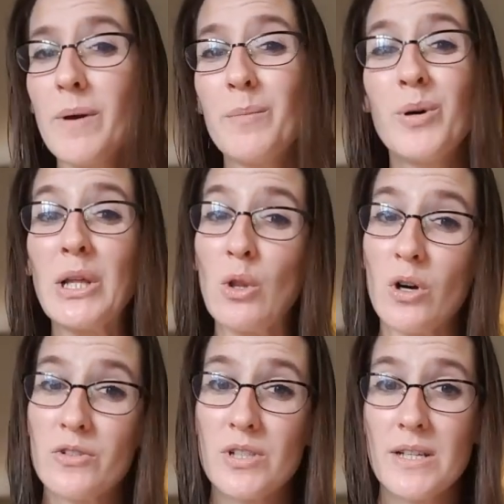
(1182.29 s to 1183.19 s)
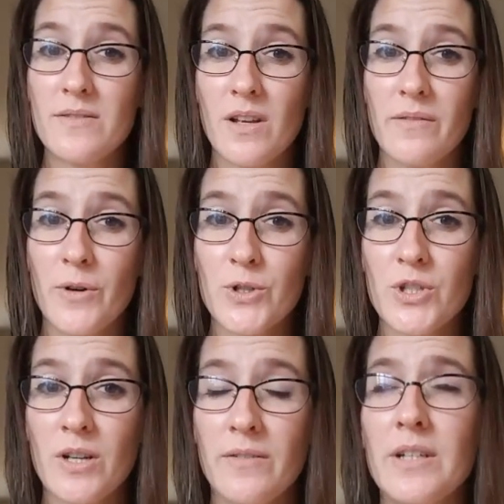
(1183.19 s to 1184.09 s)
mind putting long sleeves on a
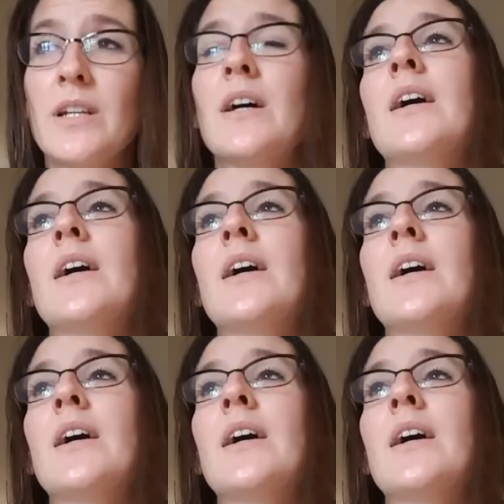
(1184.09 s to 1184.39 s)
version of it.